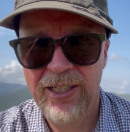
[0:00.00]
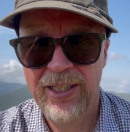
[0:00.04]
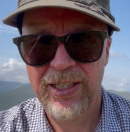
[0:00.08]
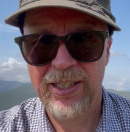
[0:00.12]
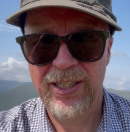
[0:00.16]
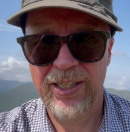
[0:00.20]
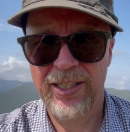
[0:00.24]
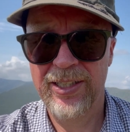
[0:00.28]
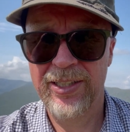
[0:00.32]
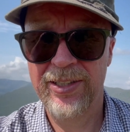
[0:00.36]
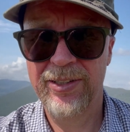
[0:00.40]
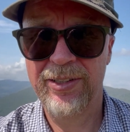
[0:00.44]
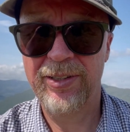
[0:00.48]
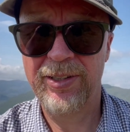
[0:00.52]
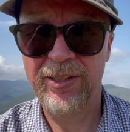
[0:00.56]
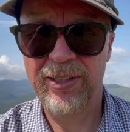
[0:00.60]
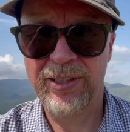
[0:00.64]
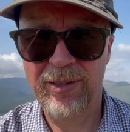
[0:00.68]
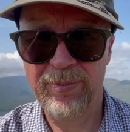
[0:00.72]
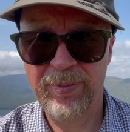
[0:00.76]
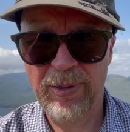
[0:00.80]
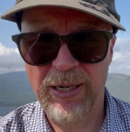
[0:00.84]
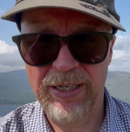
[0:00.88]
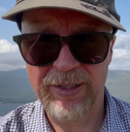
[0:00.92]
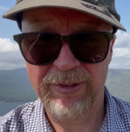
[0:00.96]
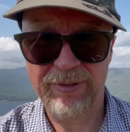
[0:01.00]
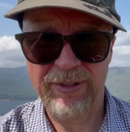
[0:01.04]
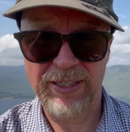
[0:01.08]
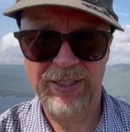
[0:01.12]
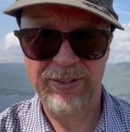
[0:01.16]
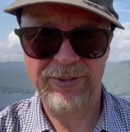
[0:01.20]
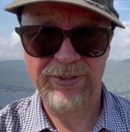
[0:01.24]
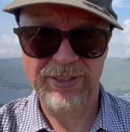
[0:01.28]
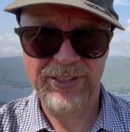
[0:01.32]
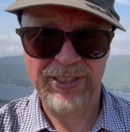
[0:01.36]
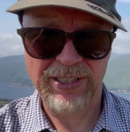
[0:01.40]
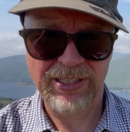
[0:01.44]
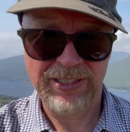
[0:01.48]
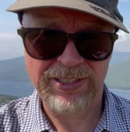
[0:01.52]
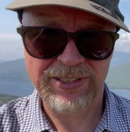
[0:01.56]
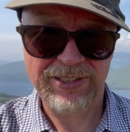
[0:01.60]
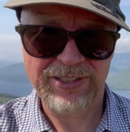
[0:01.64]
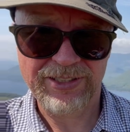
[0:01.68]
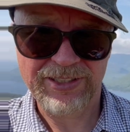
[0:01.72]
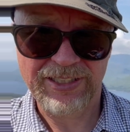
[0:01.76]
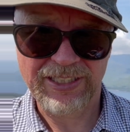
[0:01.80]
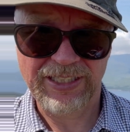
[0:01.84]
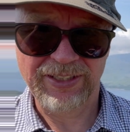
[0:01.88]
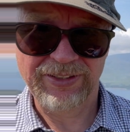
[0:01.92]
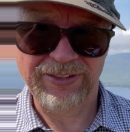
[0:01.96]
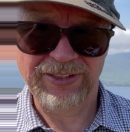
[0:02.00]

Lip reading: and in the background just down